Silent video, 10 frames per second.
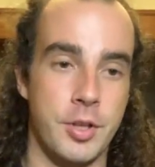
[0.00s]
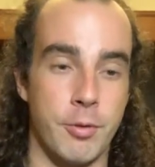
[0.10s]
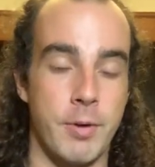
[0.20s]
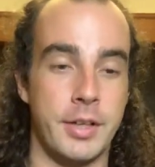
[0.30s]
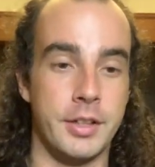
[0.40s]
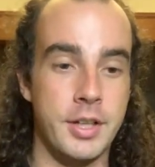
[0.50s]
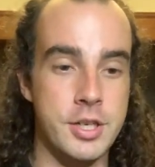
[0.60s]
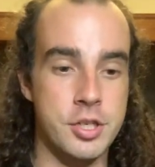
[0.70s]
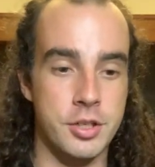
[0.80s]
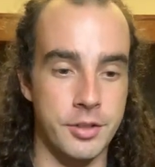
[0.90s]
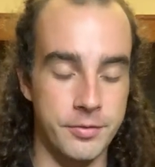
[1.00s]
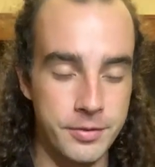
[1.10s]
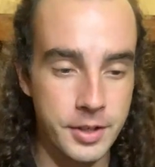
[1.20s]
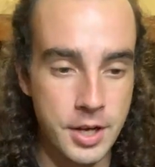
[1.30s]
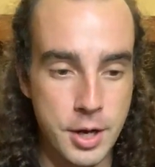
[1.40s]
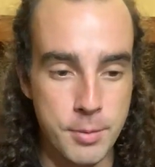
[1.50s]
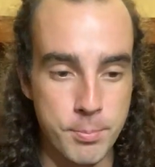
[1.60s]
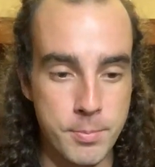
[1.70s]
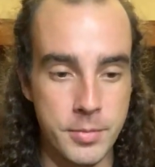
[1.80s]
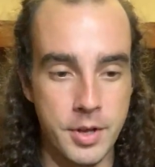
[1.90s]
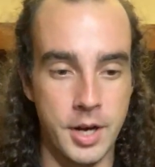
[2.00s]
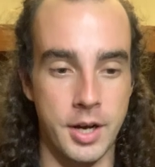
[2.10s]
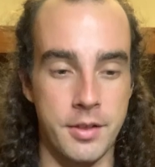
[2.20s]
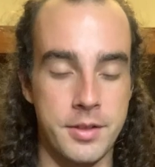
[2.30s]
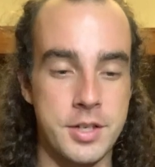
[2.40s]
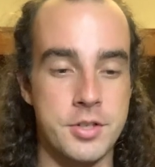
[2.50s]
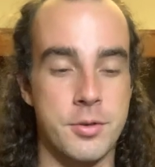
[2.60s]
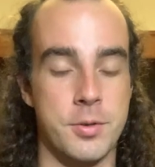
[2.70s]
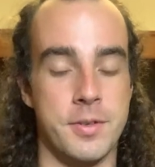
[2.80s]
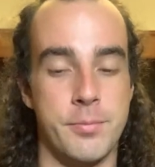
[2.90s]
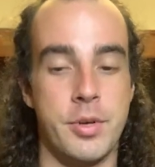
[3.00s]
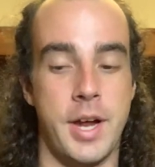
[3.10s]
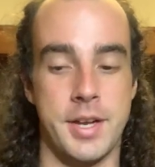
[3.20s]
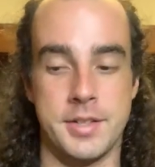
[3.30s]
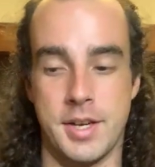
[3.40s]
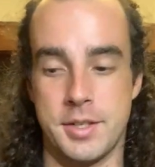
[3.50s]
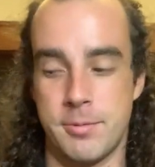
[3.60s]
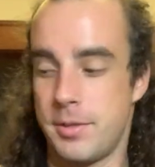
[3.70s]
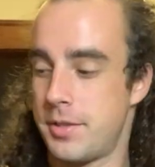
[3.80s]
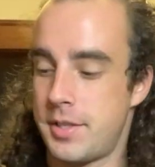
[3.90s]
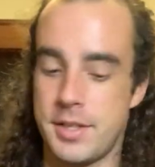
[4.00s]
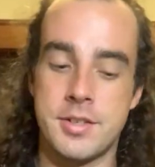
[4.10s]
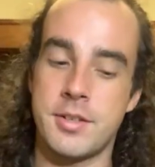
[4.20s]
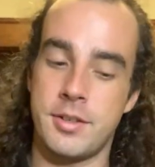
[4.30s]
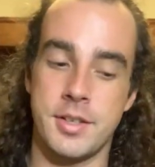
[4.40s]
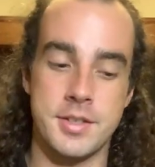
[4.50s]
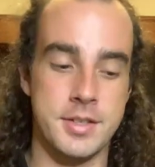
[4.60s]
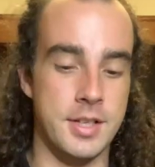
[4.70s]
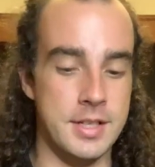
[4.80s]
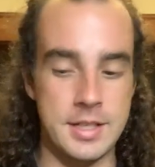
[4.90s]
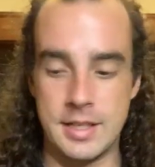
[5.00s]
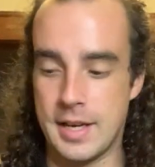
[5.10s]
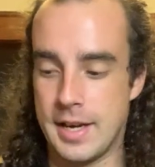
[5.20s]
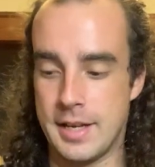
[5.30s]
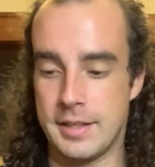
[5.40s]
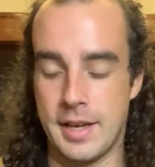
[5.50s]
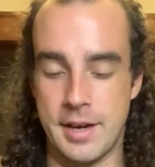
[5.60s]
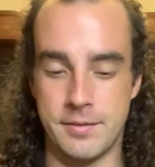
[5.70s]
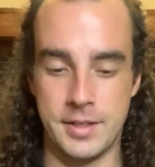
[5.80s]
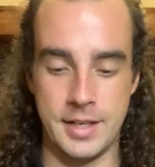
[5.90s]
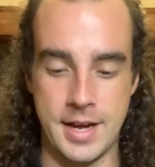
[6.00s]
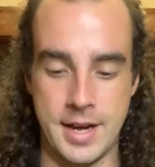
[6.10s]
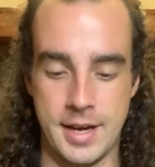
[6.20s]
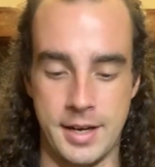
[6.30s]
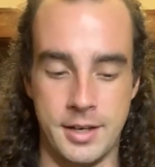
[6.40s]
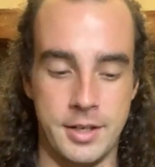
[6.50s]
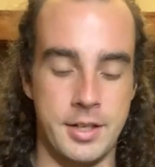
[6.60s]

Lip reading: the regulation of these sorts of plants. As we'll see soon, it's the DEA, the FDA,